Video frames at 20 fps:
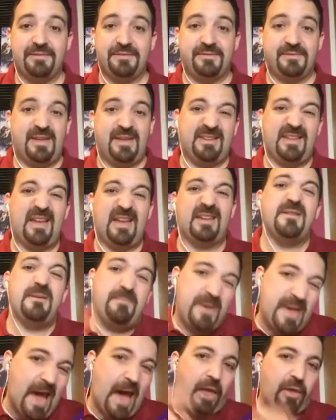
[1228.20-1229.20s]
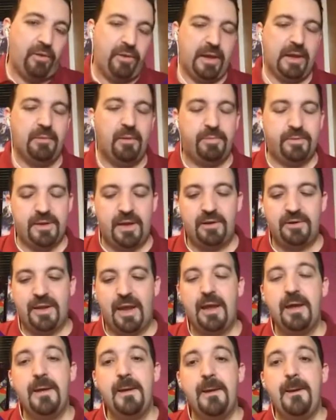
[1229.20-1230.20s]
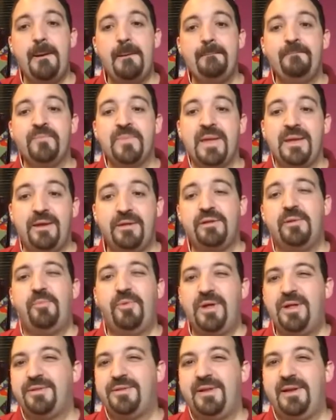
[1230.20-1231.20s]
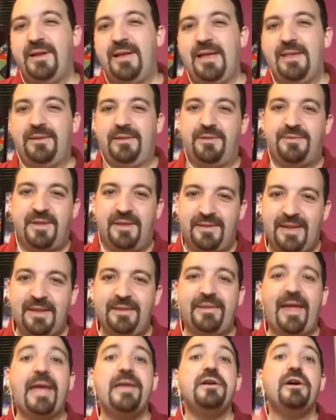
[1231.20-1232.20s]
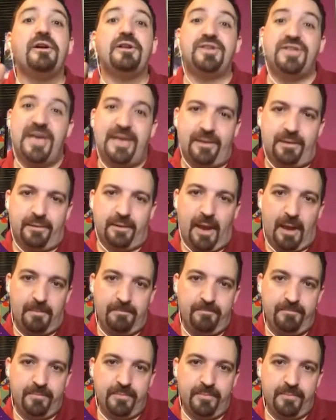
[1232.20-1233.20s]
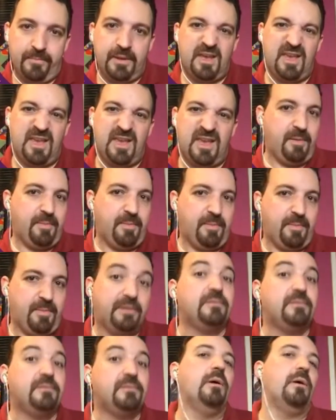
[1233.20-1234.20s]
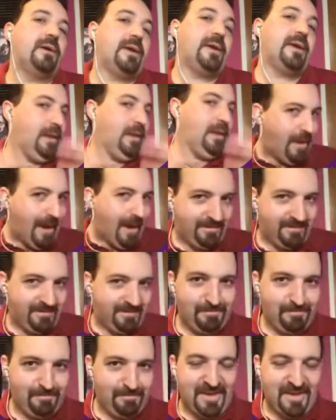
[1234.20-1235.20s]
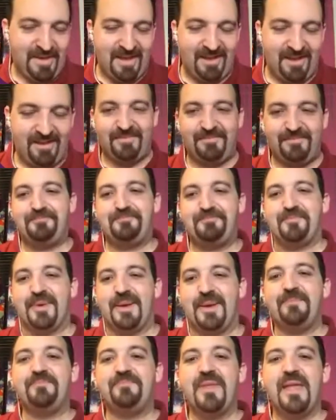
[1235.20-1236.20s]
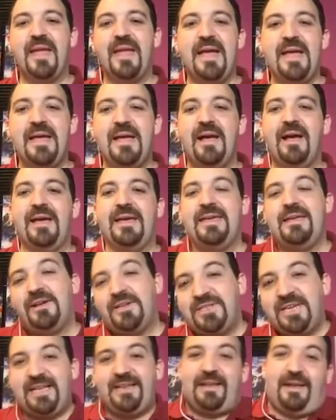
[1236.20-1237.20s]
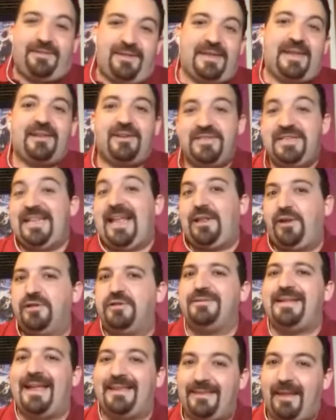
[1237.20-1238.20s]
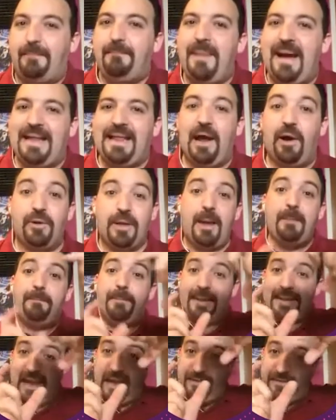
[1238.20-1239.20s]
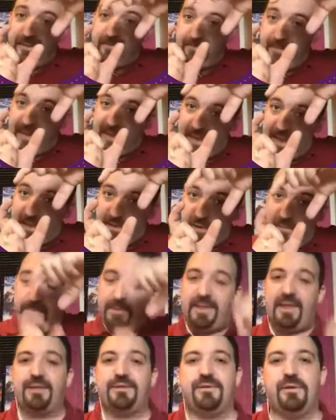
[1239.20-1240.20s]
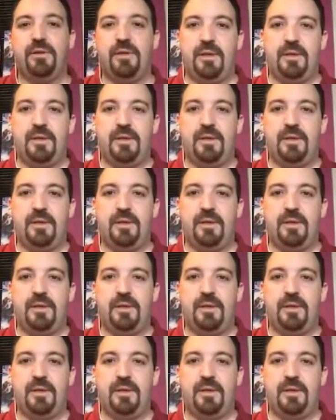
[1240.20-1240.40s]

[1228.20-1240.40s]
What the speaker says: It is an HTML and it's zipped. So that probably means 70 and 80 kibibytes or kilobytes if you want. But that doesn't sound too bad for that little